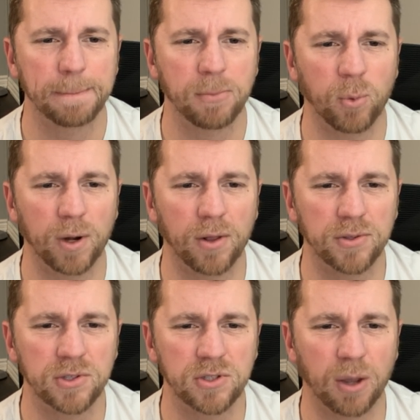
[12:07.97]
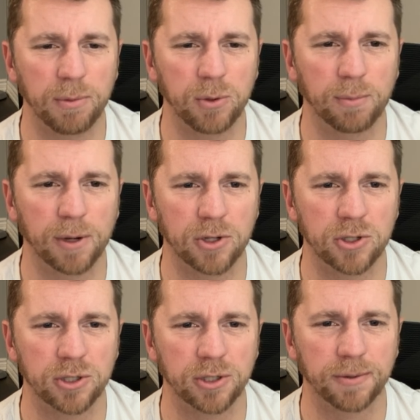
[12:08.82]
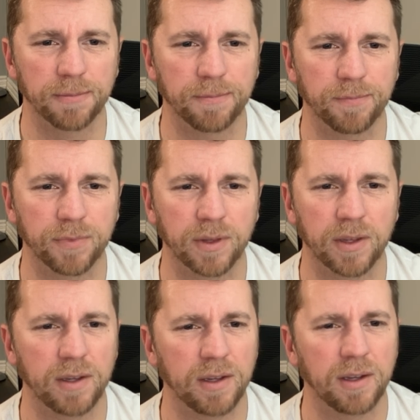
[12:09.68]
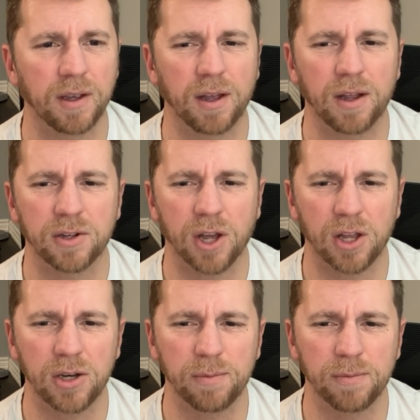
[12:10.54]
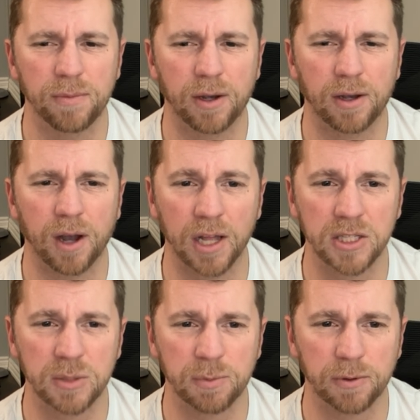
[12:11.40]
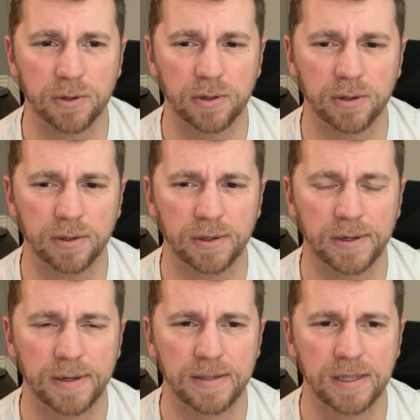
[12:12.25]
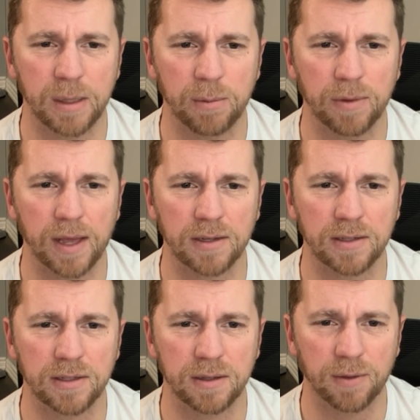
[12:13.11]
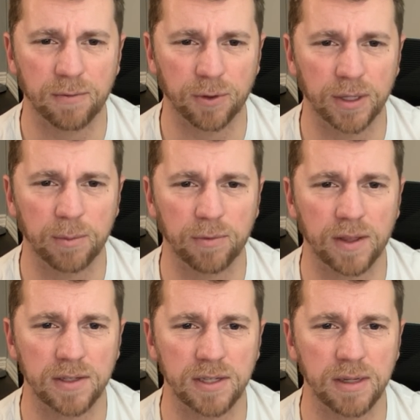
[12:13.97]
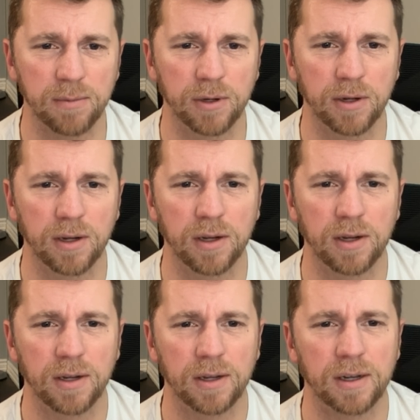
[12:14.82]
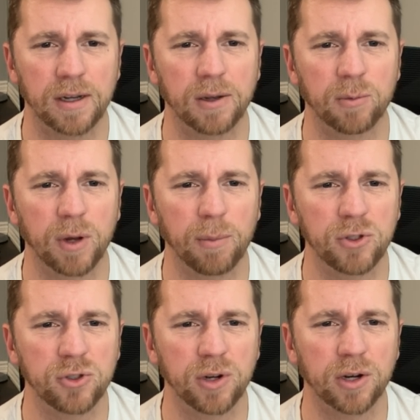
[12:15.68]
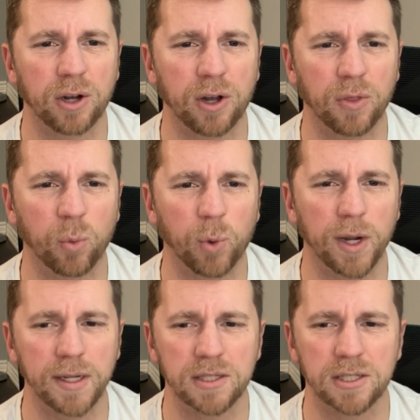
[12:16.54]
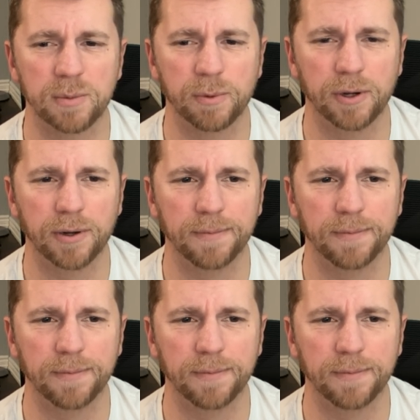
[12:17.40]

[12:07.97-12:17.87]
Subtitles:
What else is W? I'm not sure. Tottenham Hotspur is the name of that, the full name for that team. Real Madrid are called the Whites, but